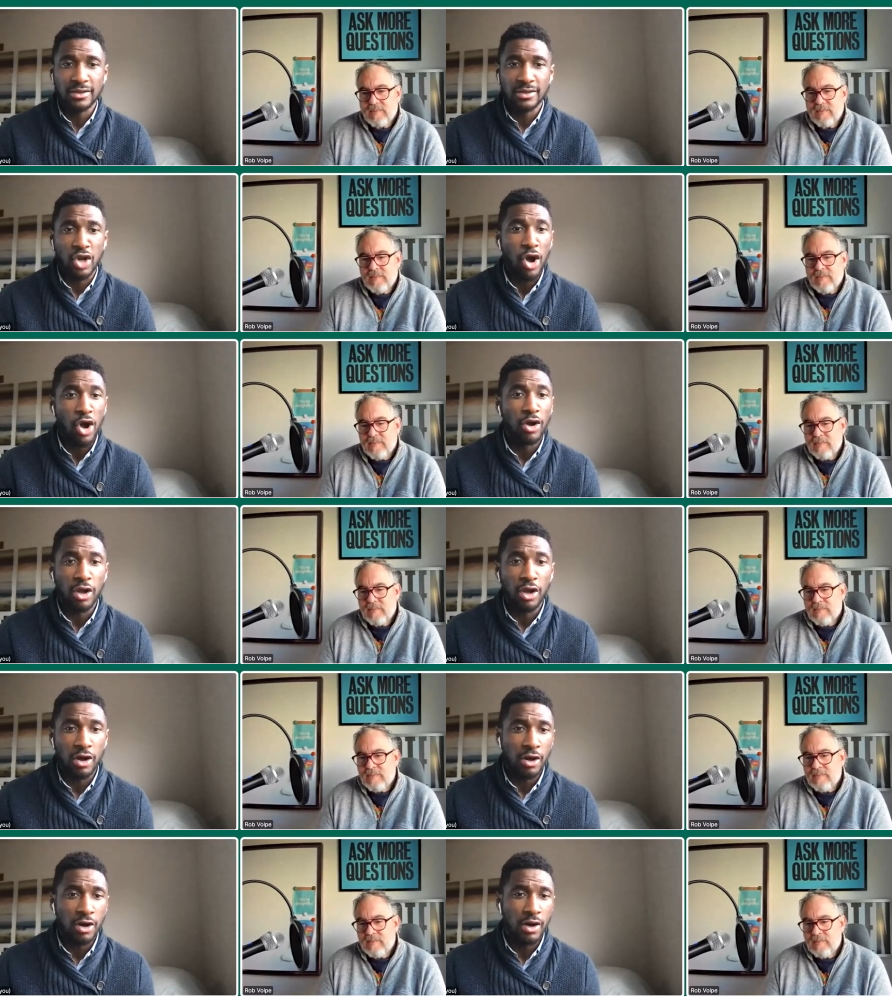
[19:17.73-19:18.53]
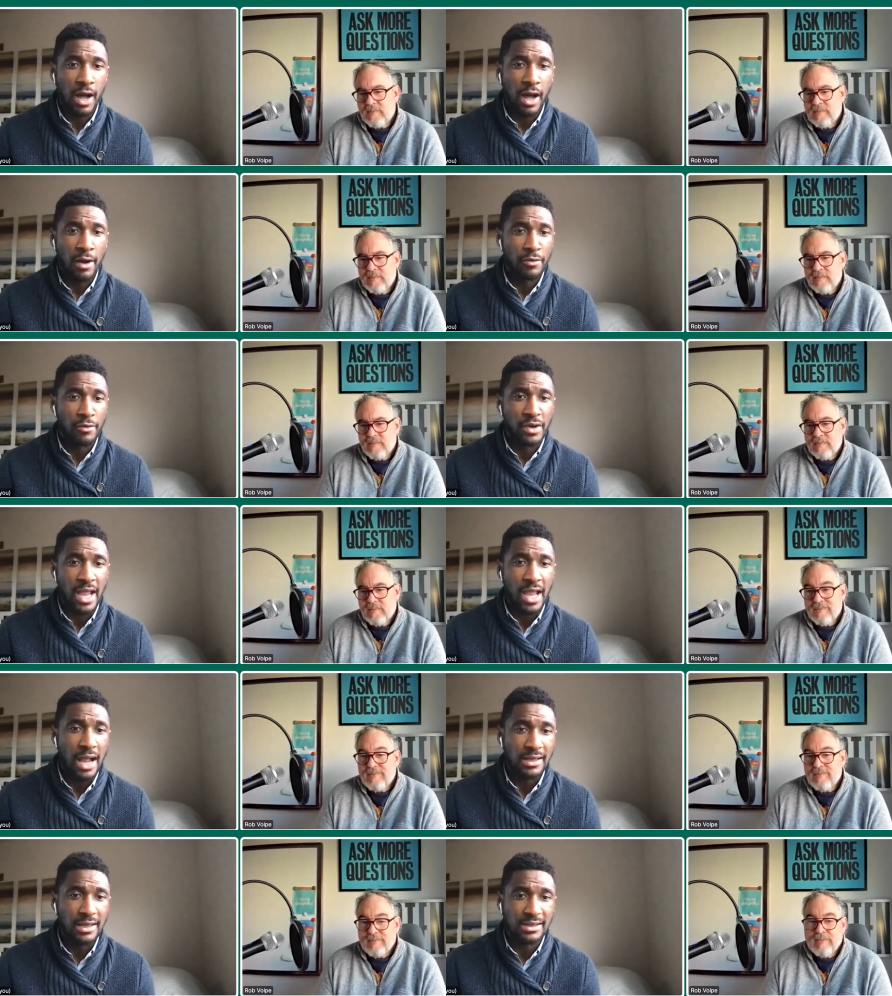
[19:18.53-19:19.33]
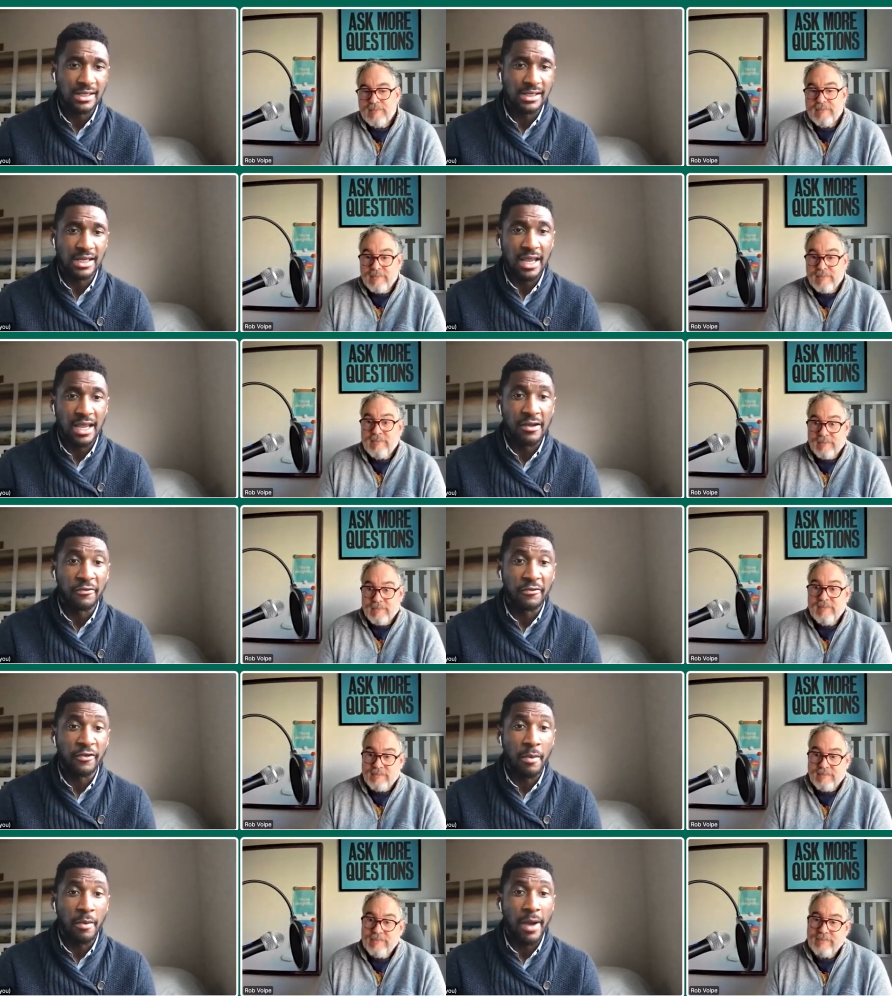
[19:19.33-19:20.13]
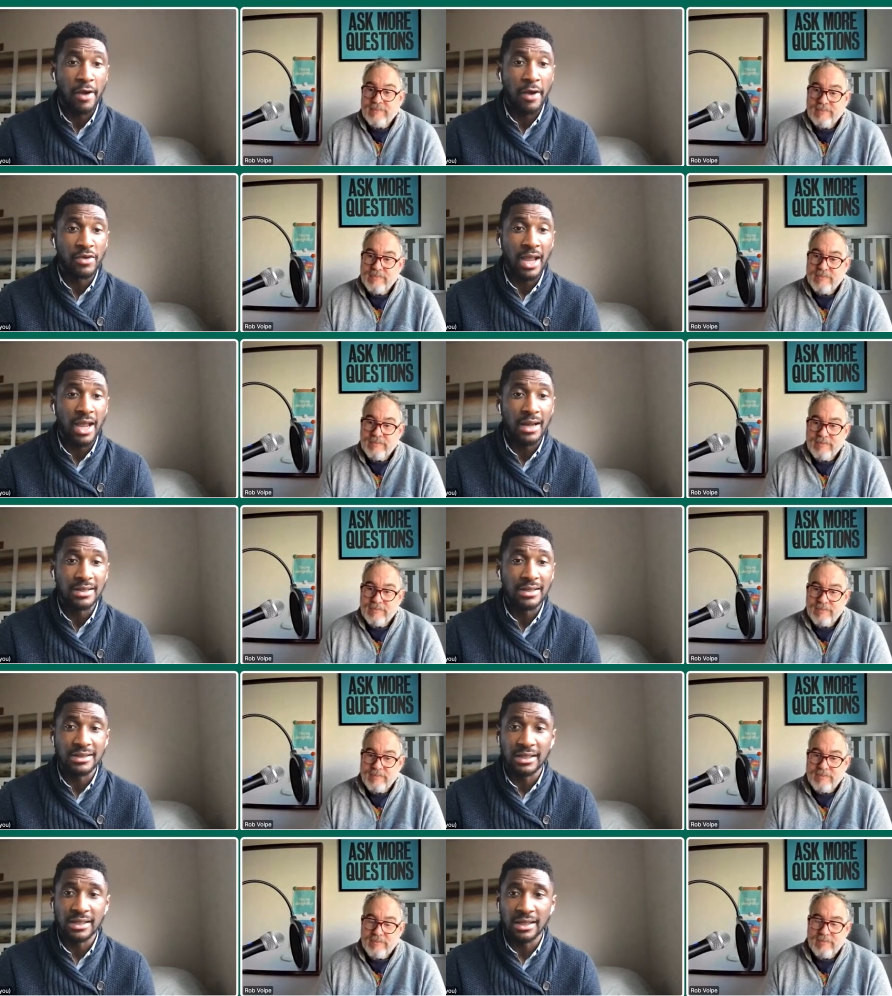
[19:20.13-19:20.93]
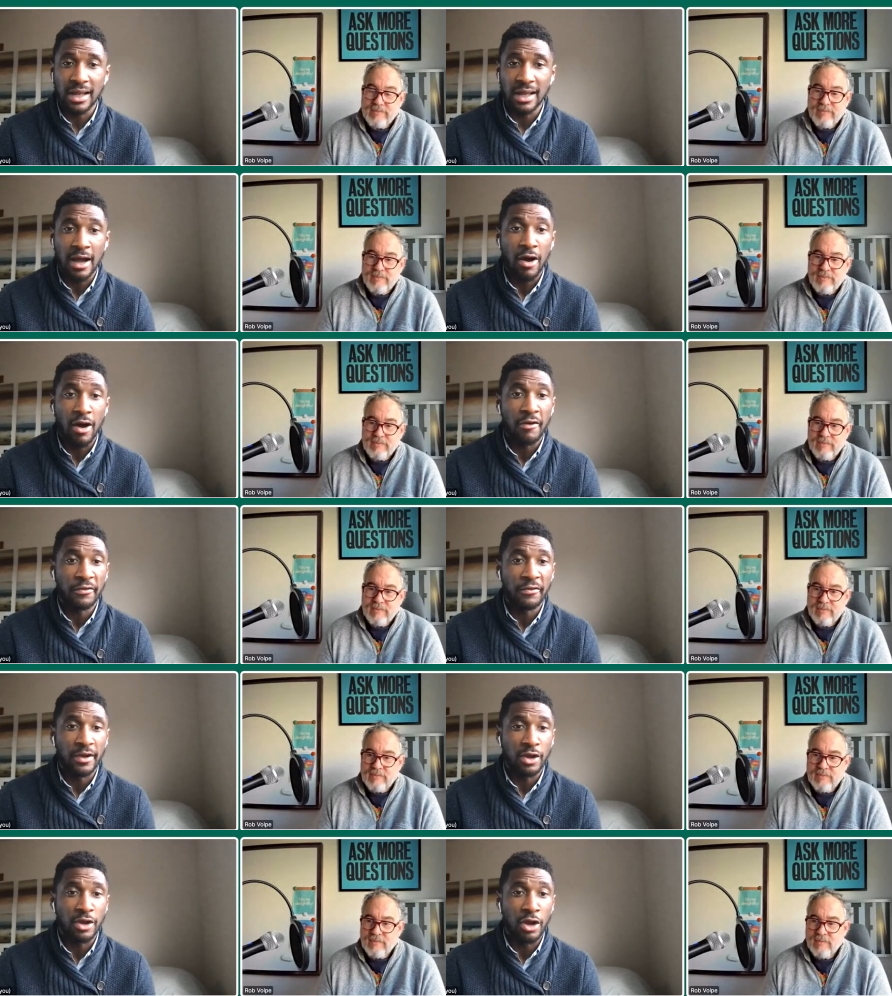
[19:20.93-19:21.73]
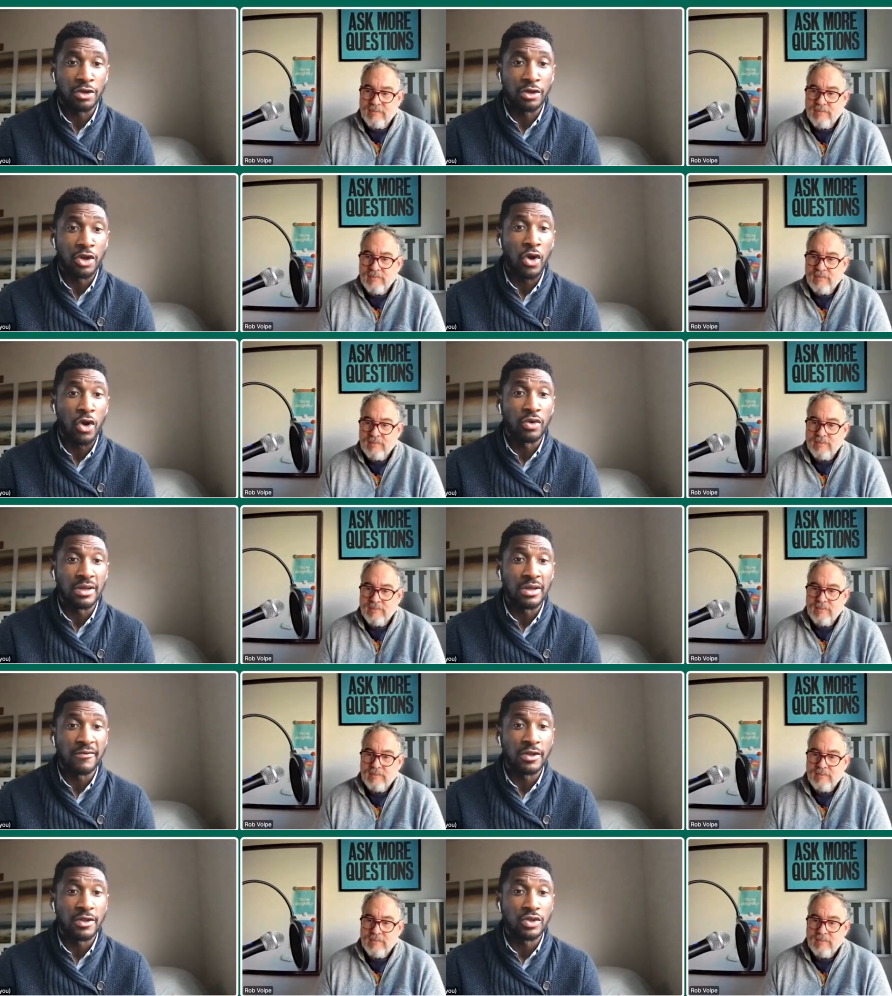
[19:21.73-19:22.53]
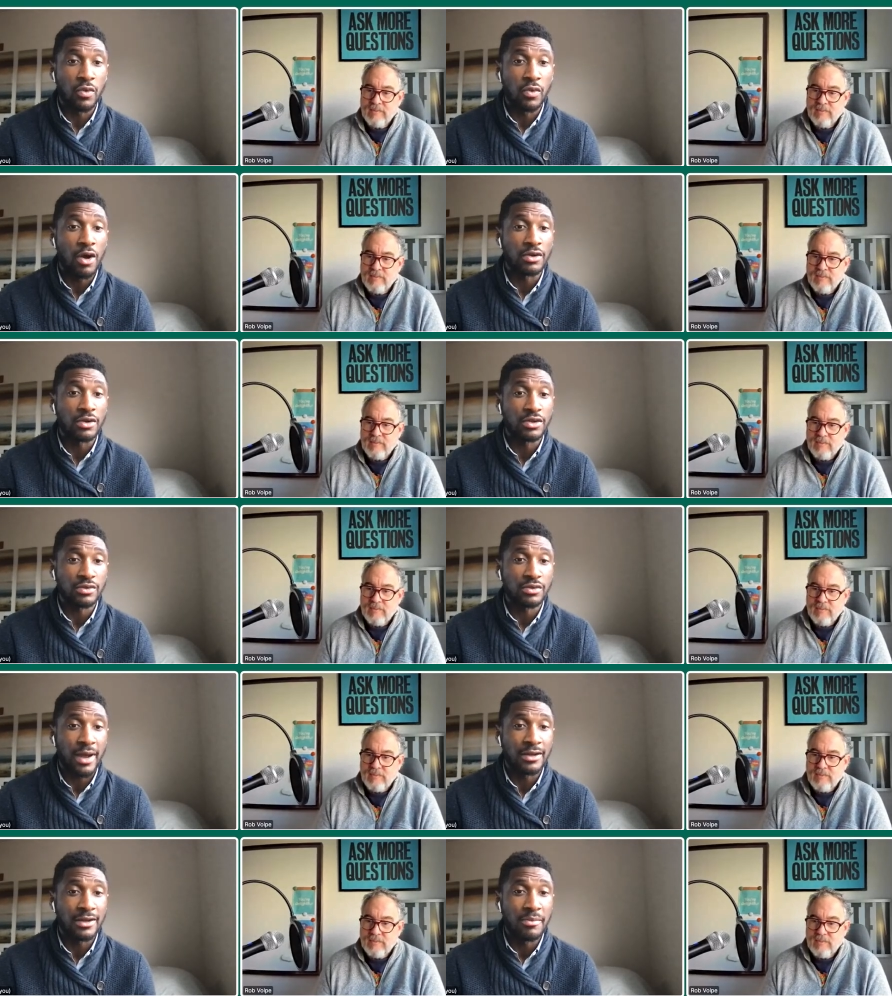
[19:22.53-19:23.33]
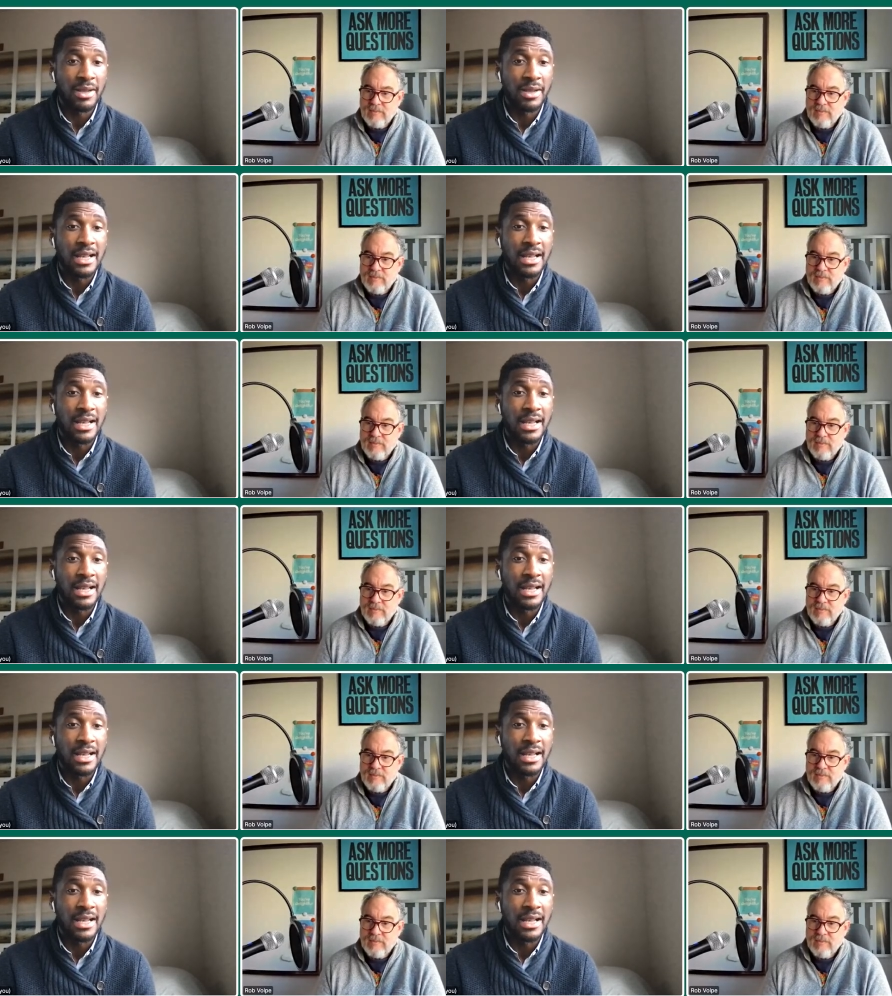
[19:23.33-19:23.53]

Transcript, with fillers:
Speaker 1: that color our reality and form our reality are often unknown even to us, right?